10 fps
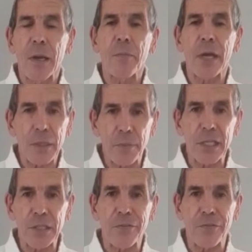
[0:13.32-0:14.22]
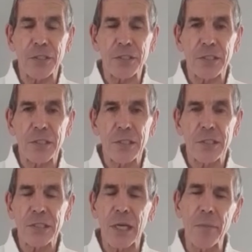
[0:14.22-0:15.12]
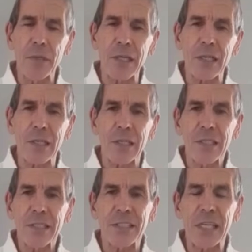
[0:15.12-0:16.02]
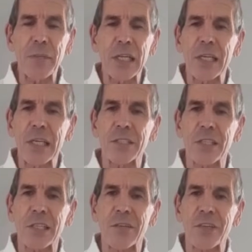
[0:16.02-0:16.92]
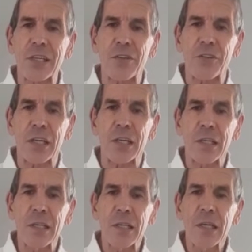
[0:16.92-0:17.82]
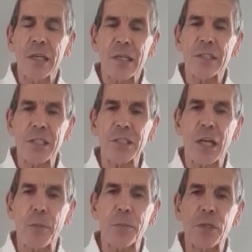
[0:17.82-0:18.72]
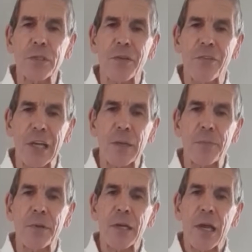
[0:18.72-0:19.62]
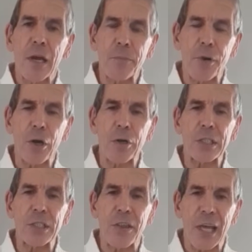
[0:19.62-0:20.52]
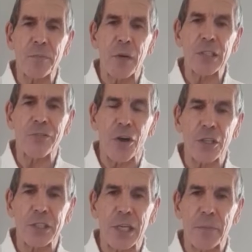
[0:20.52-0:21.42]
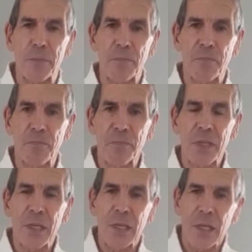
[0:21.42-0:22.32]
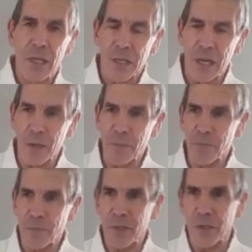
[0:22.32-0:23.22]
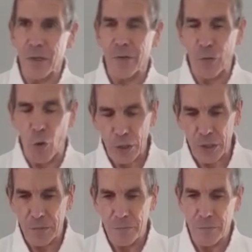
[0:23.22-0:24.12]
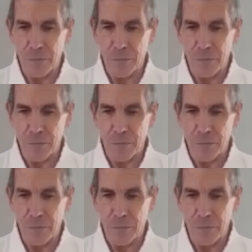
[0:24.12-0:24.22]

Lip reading: make a big difference. Some little seemingly insignificant thing can just help you develop and progress that much faster. Now, of course,